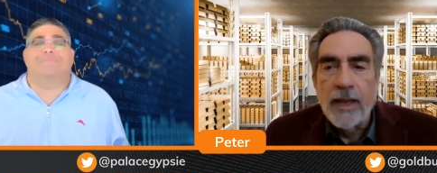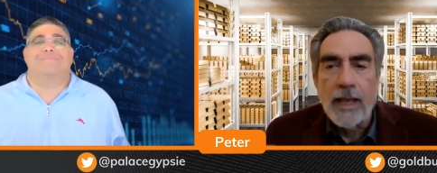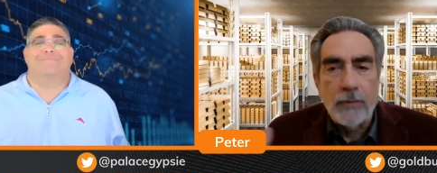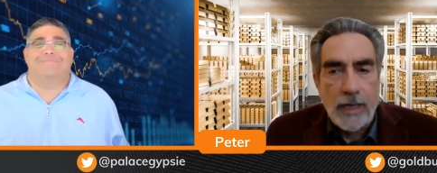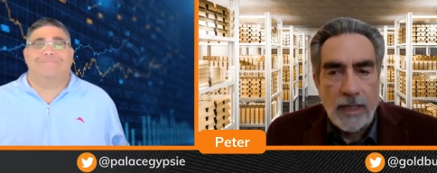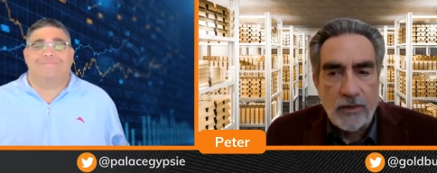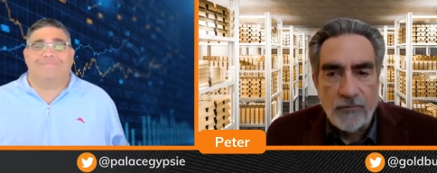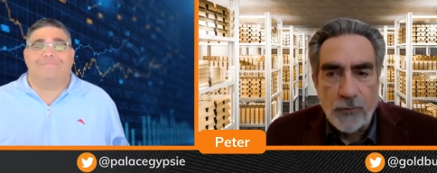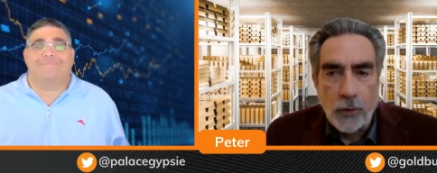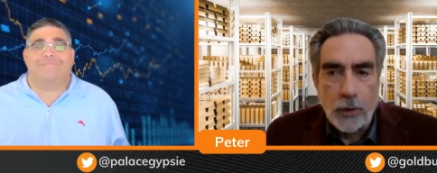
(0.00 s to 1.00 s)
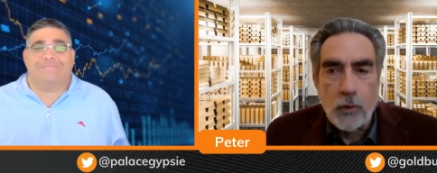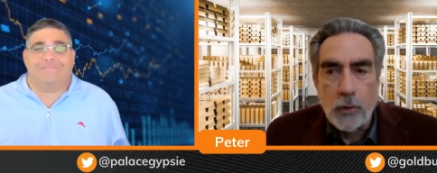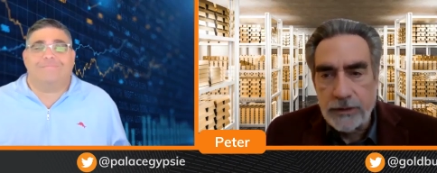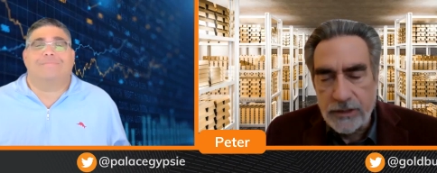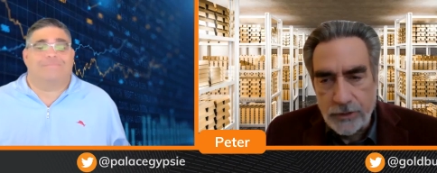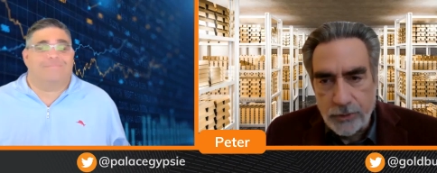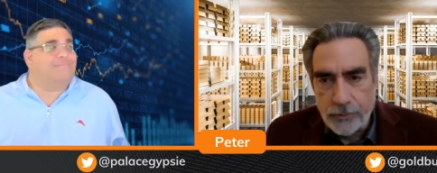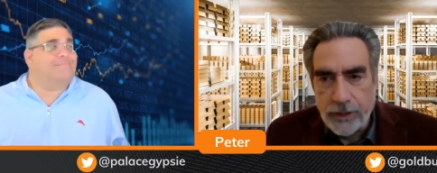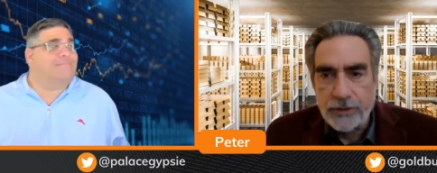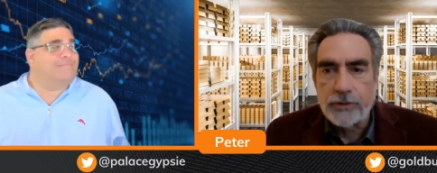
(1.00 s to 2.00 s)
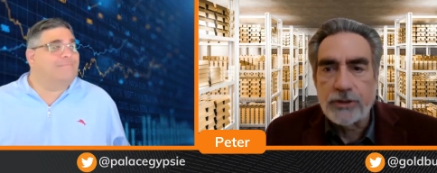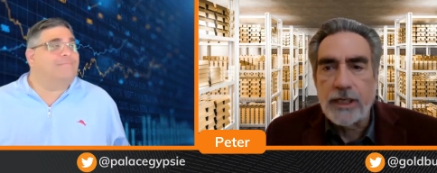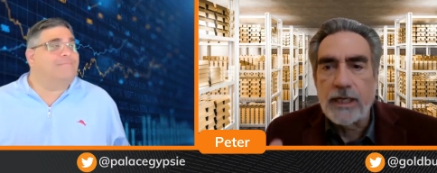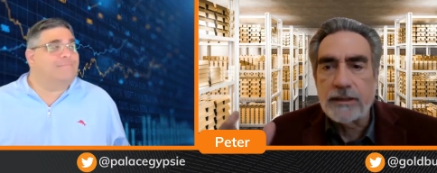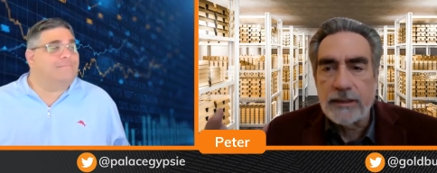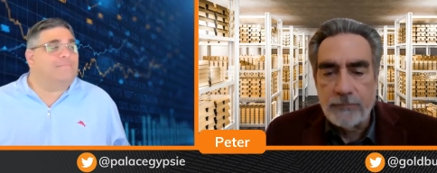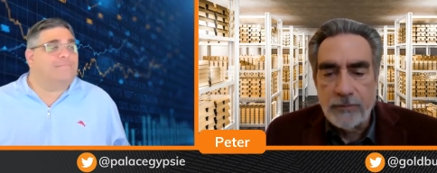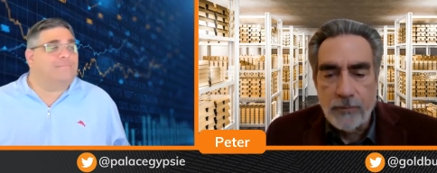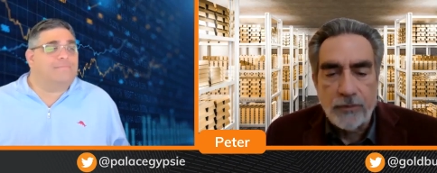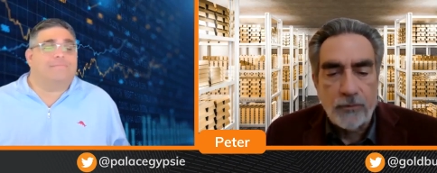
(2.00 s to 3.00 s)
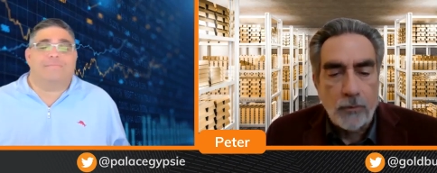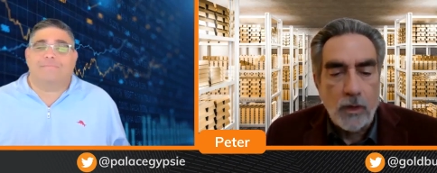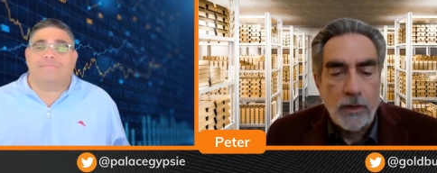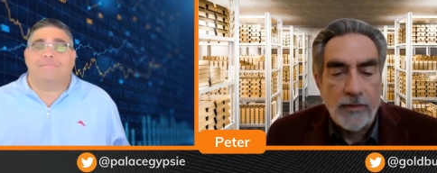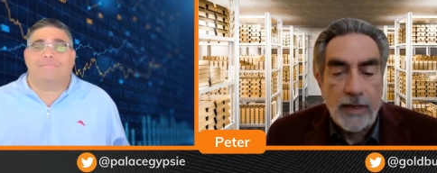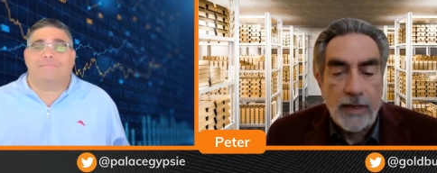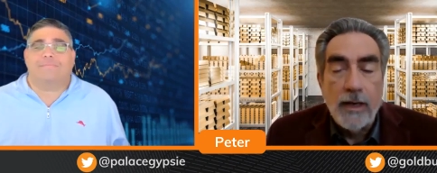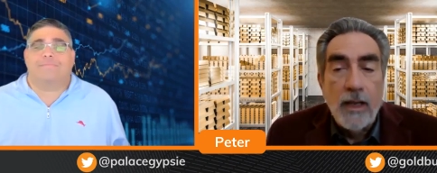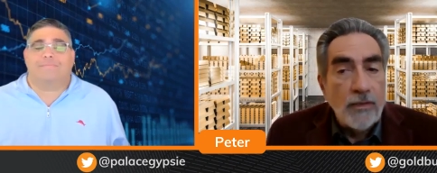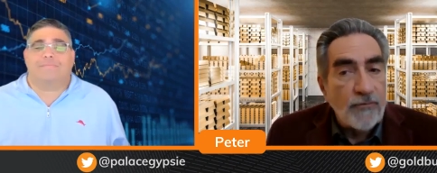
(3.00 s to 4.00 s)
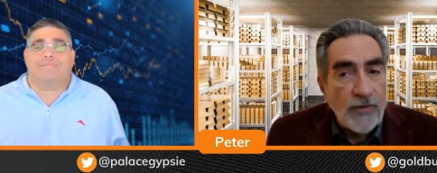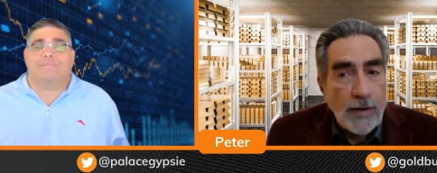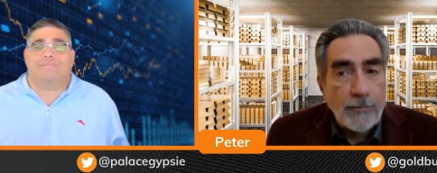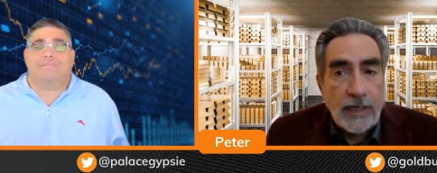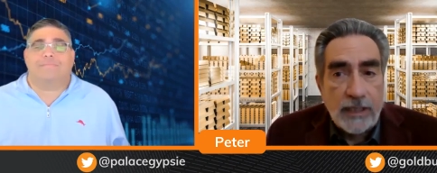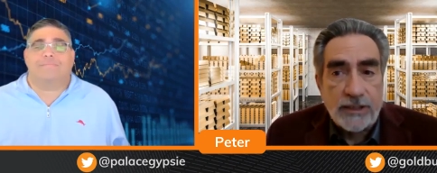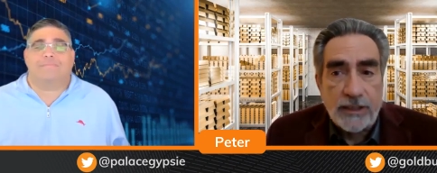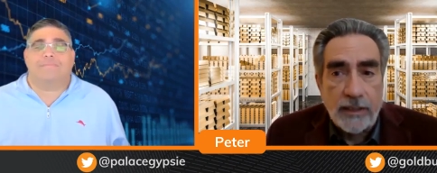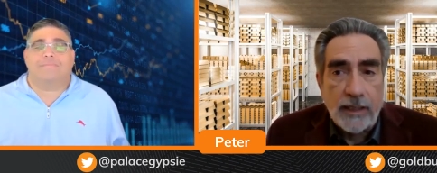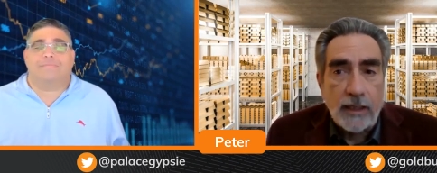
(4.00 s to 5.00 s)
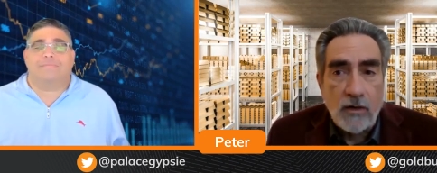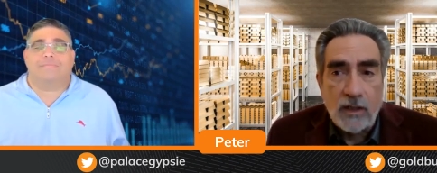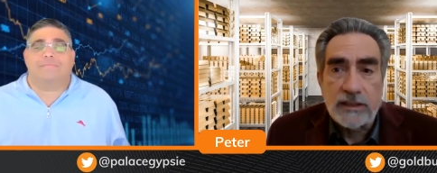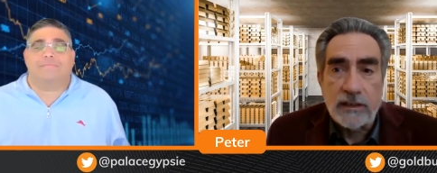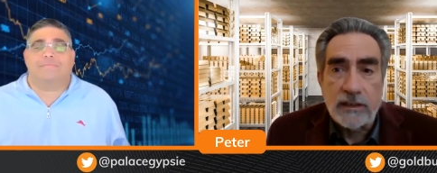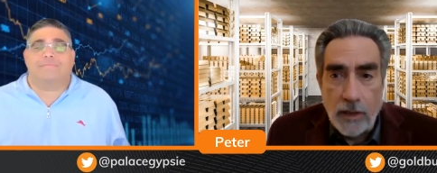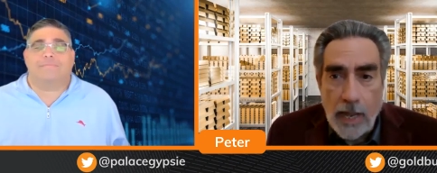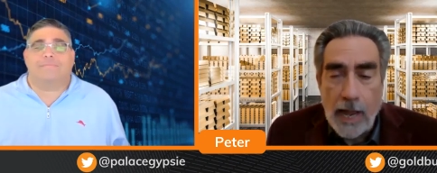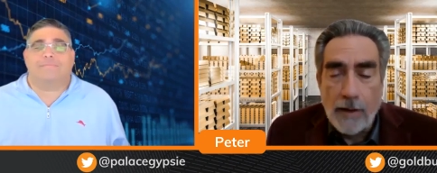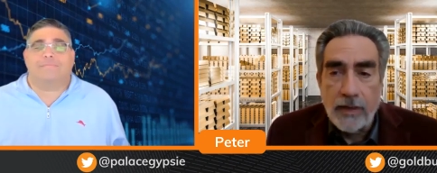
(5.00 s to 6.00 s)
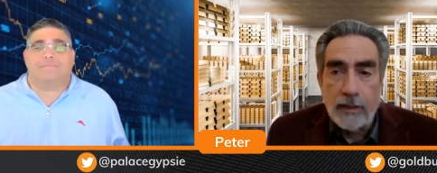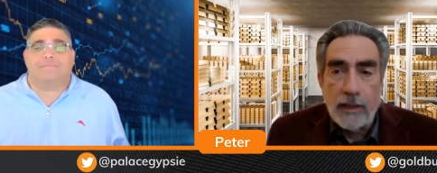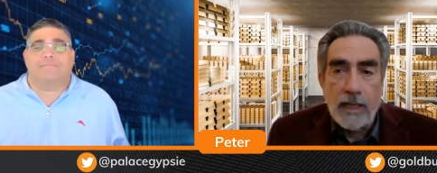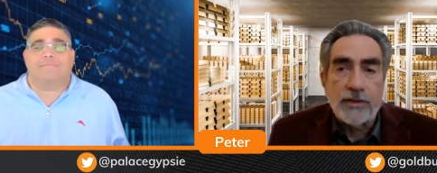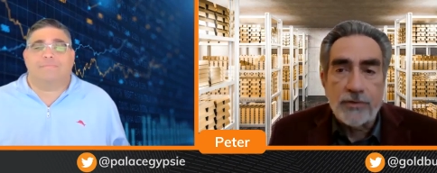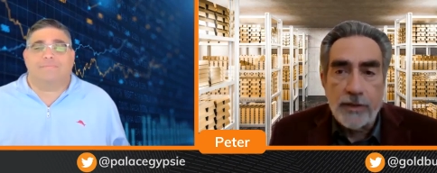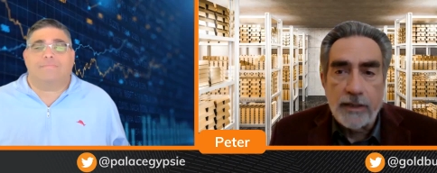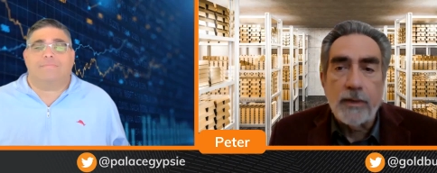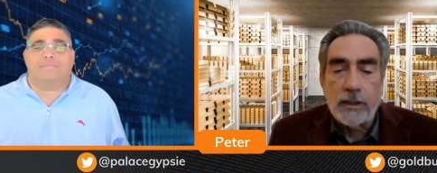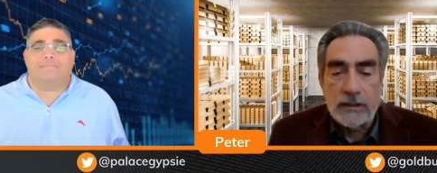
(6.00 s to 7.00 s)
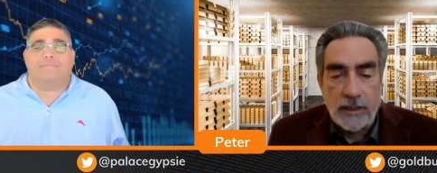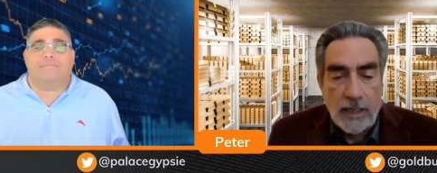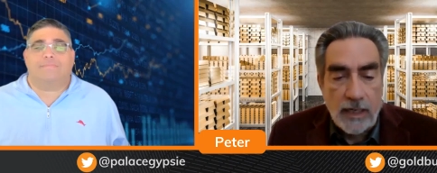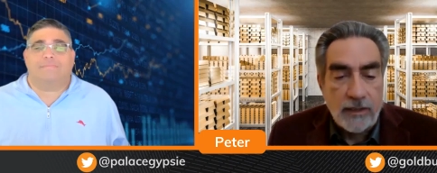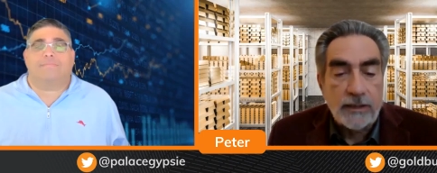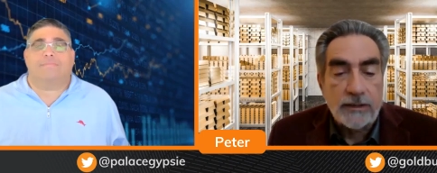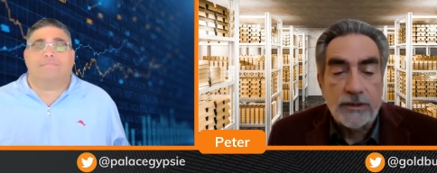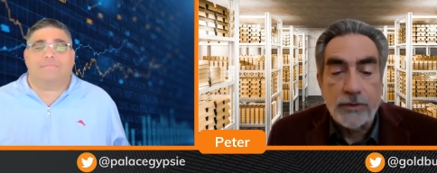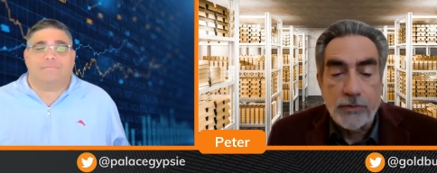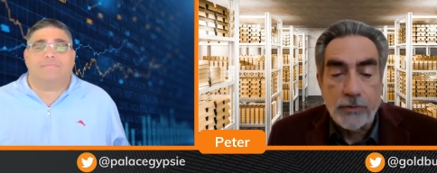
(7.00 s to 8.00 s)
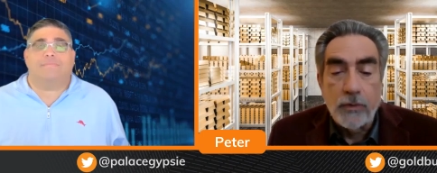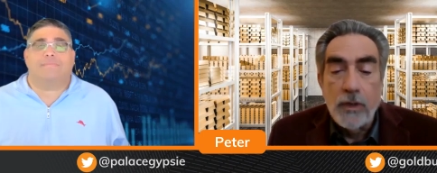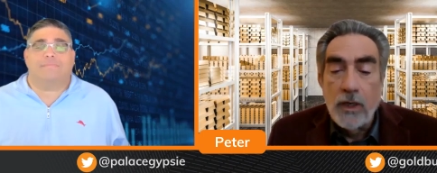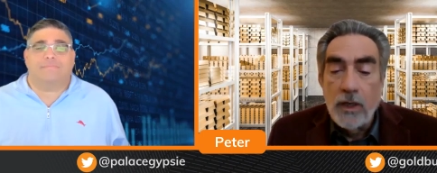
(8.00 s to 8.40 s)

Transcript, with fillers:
Speaker 1: and we had the four coins in the treasure chest and we went through all of that the fabrication on that cost a lot we had a lot of trademarks a lot of things to do